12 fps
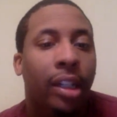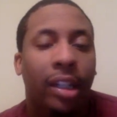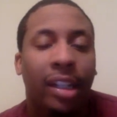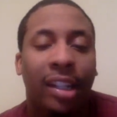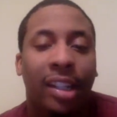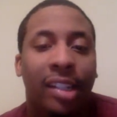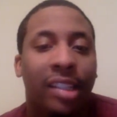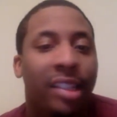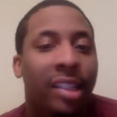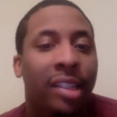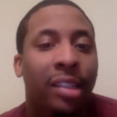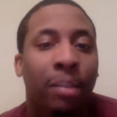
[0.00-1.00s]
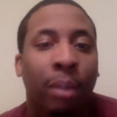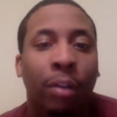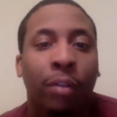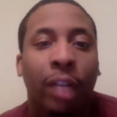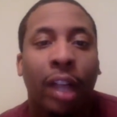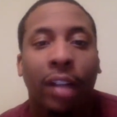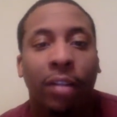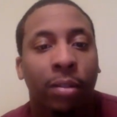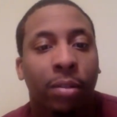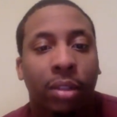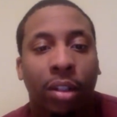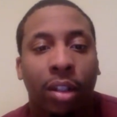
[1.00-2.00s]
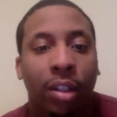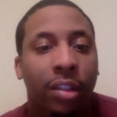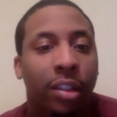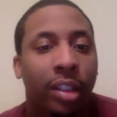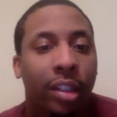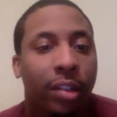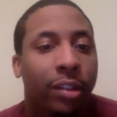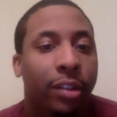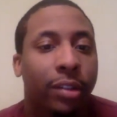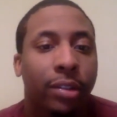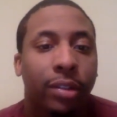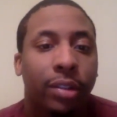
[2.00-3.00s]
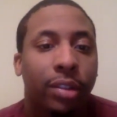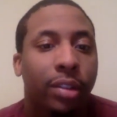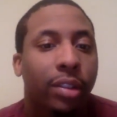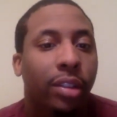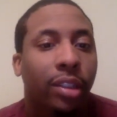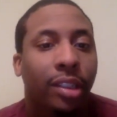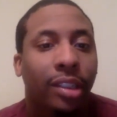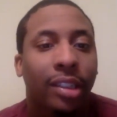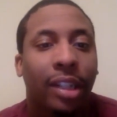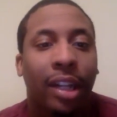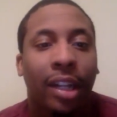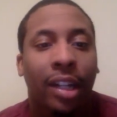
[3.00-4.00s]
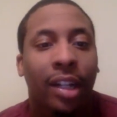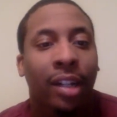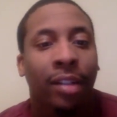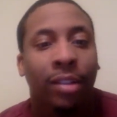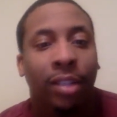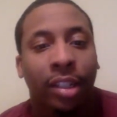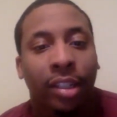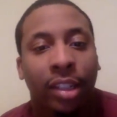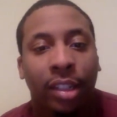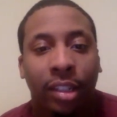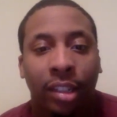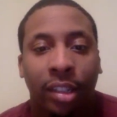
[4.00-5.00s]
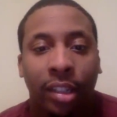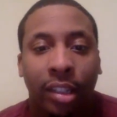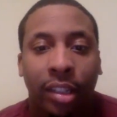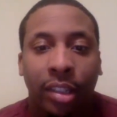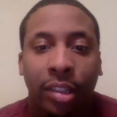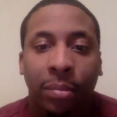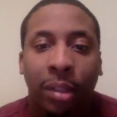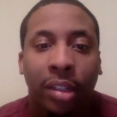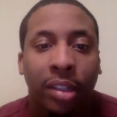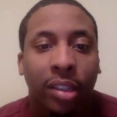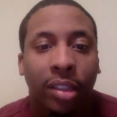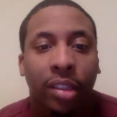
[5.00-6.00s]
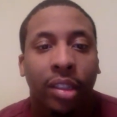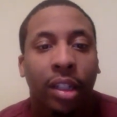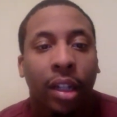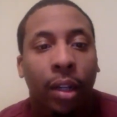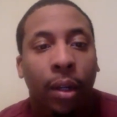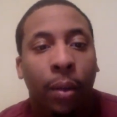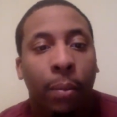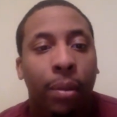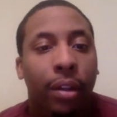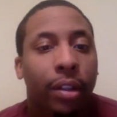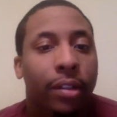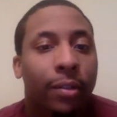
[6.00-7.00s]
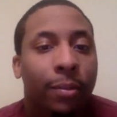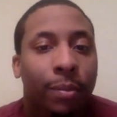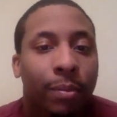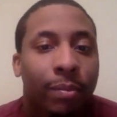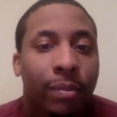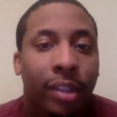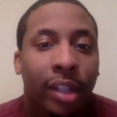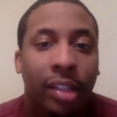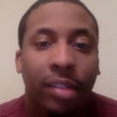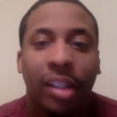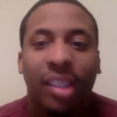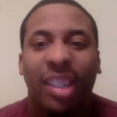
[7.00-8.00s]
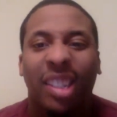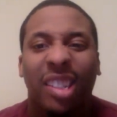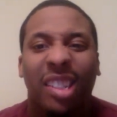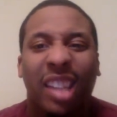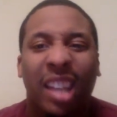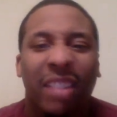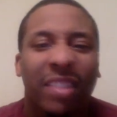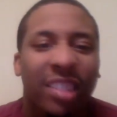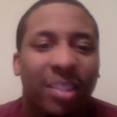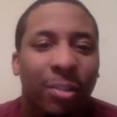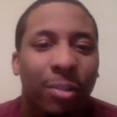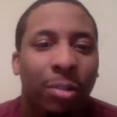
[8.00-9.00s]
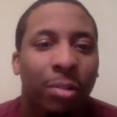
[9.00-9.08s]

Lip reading: It's just both locker rooms aren't good at all. No. I don't think they're good mentally. But that's why I said this game is woo.